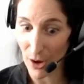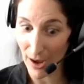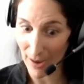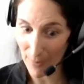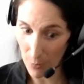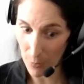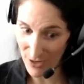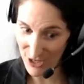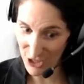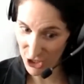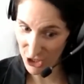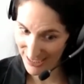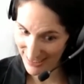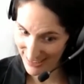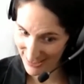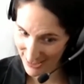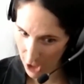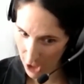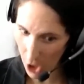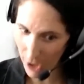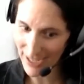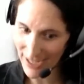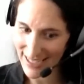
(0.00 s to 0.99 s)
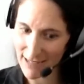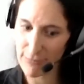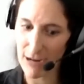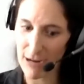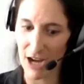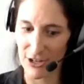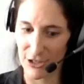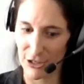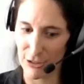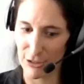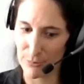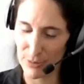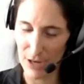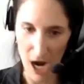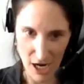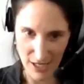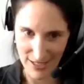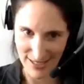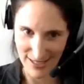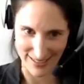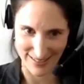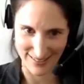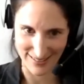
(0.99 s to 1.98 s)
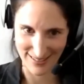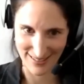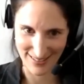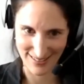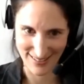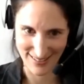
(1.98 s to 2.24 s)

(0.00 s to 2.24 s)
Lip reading: when she's talking about her projects